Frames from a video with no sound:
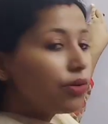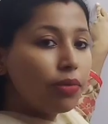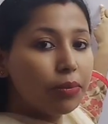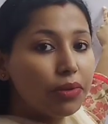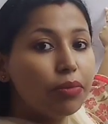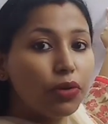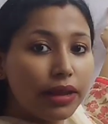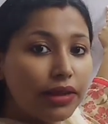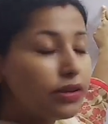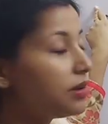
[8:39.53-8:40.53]
remember
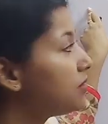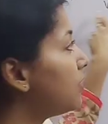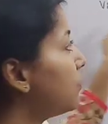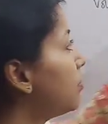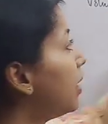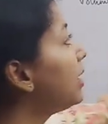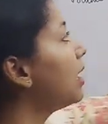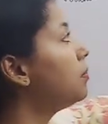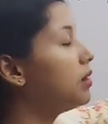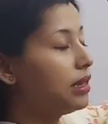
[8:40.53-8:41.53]
molarity is given by
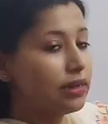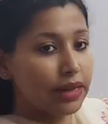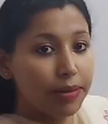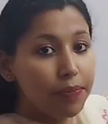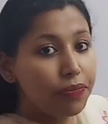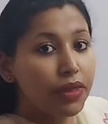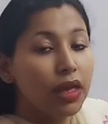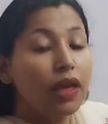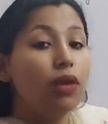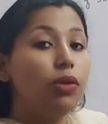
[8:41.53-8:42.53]
capital letter M.
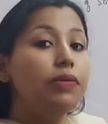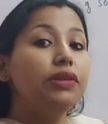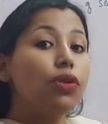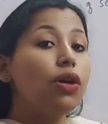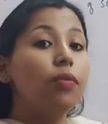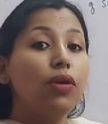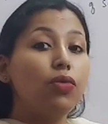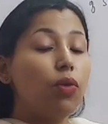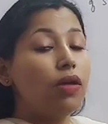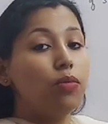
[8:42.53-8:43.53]
When we talk about
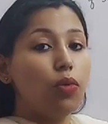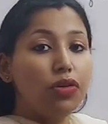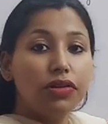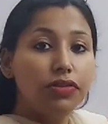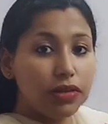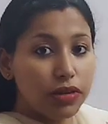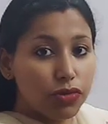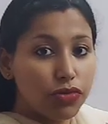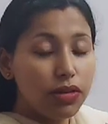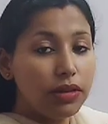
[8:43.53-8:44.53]
1 molar
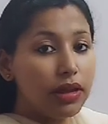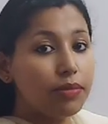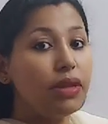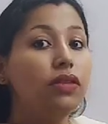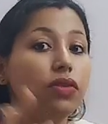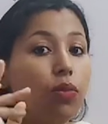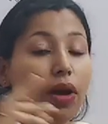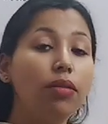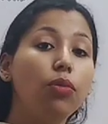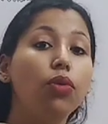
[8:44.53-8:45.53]
solution, that means
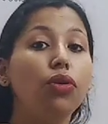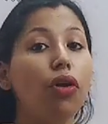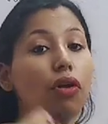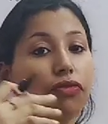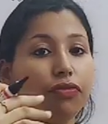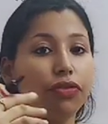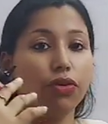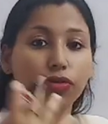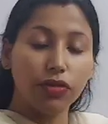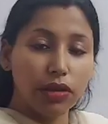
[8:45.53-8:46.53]
1 mole of your
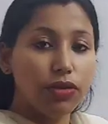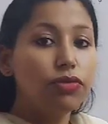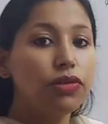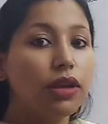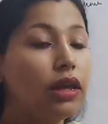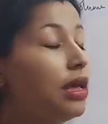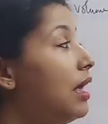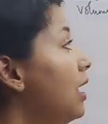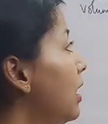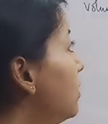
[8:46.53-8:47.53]
solute
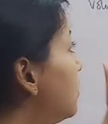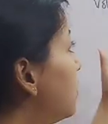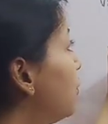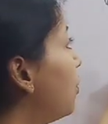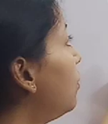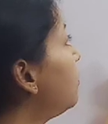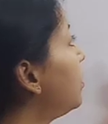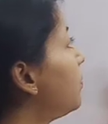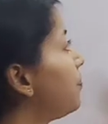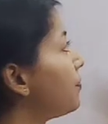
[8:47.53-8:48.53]
is
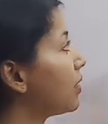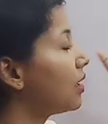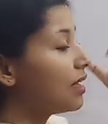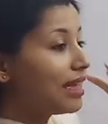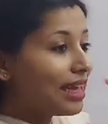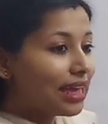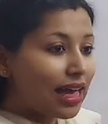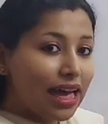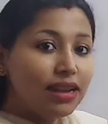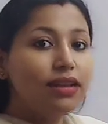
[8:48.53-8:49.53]
dissolved
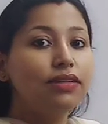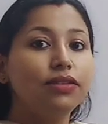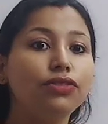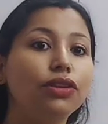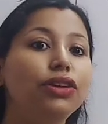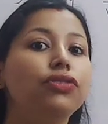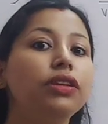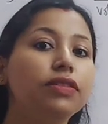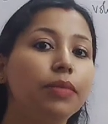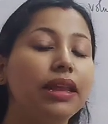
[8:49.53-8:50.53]
and the solution
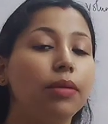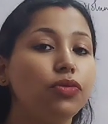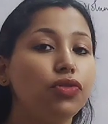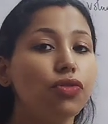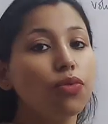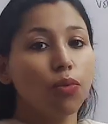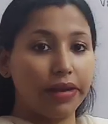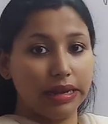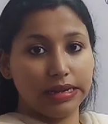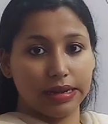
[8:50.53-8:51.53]
is made up to
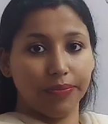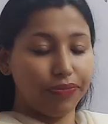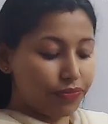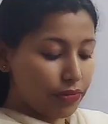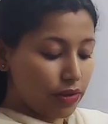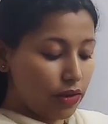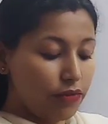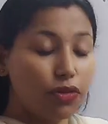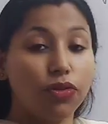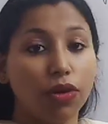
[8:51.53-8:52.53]
1 liter. If
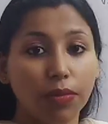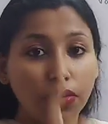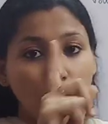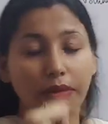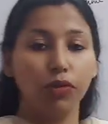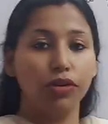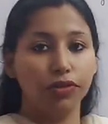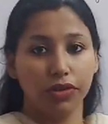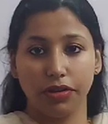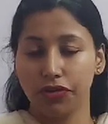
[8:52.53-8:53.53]
you talk about 1 molar
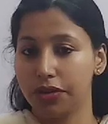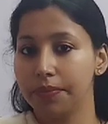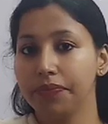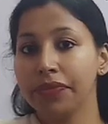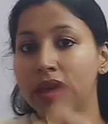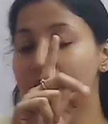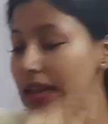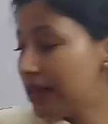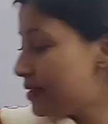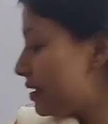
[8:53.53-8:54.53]
solution.
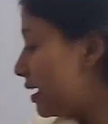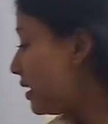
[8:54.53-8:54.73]
Let's take an